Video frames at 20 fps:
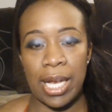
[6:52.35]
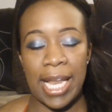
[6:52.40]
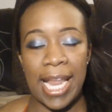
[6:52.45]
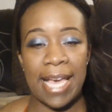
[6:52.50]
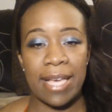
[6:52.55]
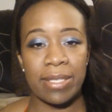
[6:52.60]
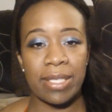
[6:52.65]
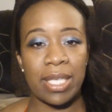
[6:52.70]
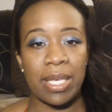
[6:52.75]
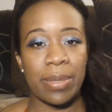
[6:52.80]

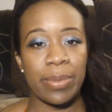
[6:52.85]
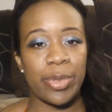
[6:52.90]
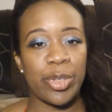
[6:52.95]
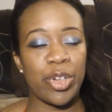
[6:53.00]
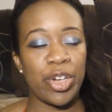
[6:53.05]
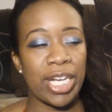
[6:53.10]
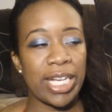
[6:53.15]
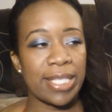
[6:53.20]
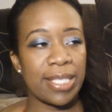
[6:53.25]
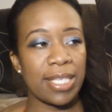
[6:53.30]
Now, some
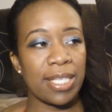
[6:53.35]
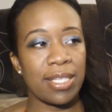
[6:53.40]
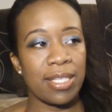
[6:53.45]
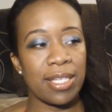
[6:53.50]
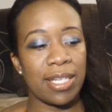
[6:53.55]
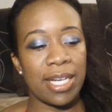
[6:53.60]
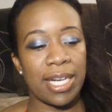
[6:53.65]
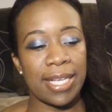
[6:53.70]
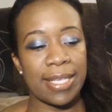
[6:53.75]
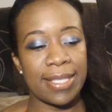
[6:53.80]

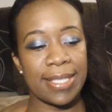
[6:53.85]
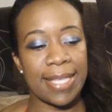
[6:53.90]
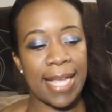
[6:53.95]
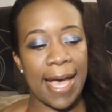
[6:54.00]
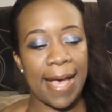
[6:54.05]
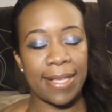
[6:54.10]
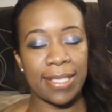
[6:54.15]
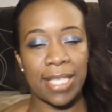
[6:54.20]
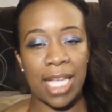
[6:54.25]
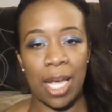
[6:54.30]
transitioning
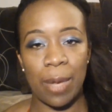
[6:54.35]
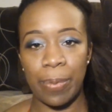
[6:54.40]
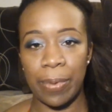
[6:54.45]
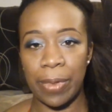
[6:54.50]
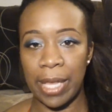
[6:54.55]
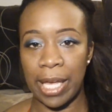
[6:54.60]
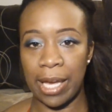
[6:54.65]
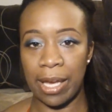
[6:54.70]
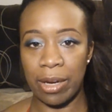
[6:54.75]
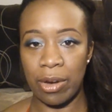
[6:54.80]
styles I
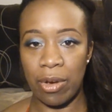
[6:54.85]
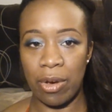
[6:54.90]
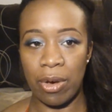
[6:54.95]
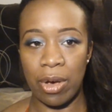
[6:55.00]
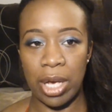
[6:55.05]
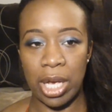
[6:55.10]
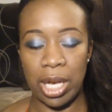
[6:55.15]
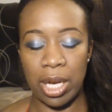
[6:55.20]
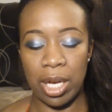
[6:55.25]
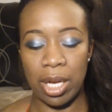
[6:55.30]
plan
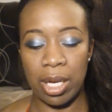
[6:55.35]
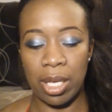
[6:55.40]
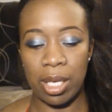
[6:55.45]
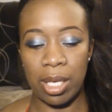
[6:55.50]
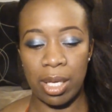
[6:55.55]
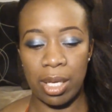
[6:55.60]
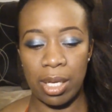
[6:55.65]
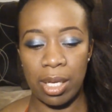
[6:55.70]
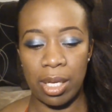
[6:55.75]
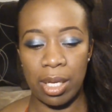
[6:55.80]
on
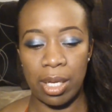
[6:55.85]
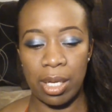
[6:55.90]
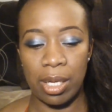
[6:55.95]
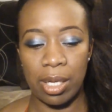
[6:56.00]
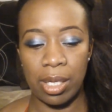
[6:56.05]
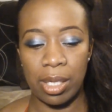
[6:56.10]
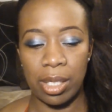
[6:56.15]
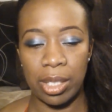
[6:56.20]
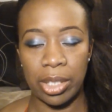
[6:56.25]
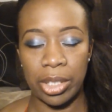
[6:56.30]

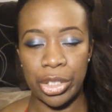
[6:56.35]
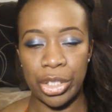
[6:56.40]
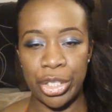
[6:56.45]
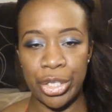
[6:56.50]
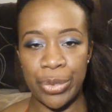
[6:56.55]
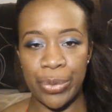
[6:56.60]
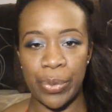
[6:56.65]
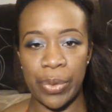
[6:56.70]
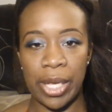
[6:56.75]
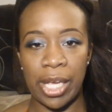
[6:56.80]

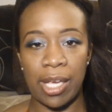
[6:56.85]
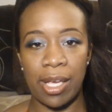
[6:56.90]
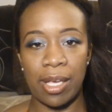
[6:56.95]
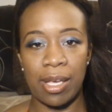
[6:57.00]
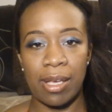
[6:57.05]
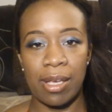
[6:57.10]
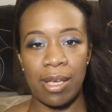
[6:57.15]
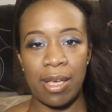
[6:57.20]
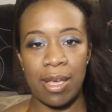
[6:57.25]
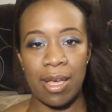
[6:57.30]

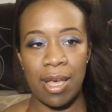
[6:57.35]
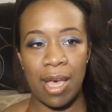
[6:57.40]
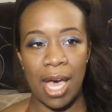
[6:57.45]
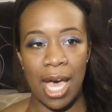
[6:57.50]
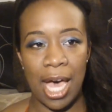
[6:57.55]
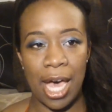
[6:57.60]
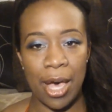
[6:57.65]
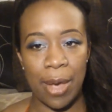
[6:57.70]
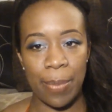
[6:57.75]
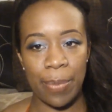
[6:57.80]
doing.
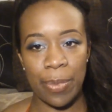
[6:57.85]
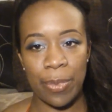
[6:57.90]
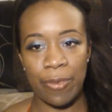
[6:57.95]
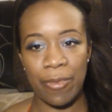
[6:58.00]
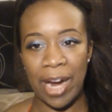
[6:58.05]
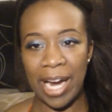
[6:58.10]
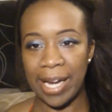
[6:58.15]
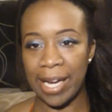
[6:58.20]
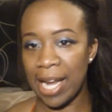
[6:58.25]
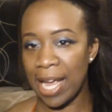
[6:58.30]

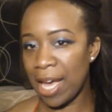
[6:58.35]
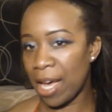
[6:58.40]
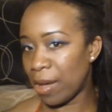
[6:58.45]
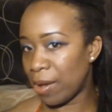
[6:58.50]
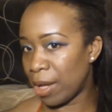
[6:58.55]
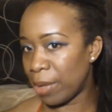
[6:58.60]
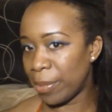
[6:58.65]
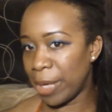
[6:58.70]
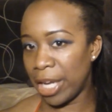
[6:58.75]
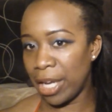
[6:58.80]
Right
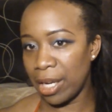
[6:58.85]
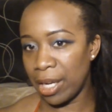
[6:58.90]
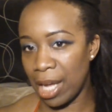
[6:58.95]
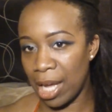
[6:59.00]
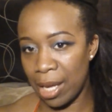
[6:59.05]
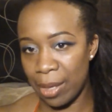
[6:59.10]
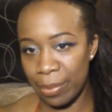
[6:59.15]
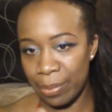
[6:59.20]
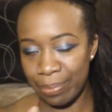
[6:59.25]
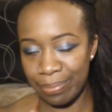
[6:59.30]
now,
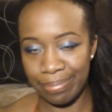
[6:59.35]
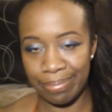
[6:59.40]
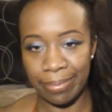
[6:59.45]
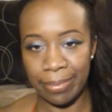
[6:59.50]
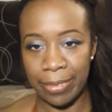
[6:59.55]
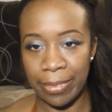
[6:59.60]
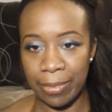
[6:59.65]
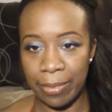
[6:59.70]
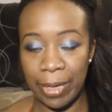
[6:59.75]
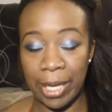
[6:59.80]

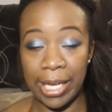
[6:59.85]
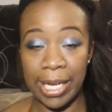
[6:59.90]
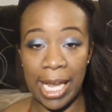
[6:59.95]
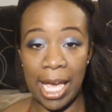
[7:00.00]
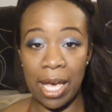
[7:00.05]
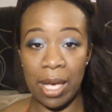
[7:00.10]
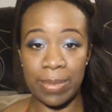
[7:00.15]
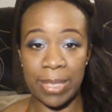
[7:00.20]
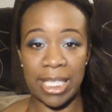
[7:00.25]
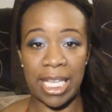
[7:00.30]

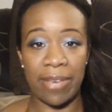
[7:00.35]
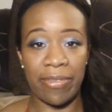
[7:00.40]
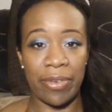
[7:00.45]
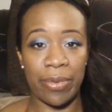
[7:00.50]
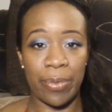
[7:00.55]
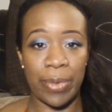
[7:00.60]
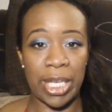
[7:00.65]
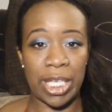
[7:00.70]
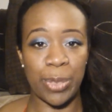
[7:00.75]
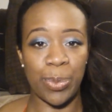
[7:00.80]
now I'm
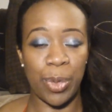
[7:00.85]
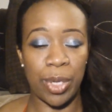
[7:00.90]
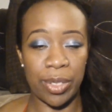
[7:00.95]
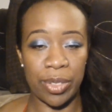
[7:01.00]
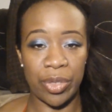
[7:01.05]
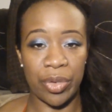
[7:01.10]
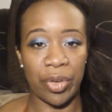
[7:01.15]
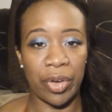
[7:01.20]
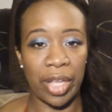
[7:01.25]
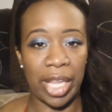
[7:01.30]
7 weeks
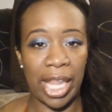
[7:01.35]
post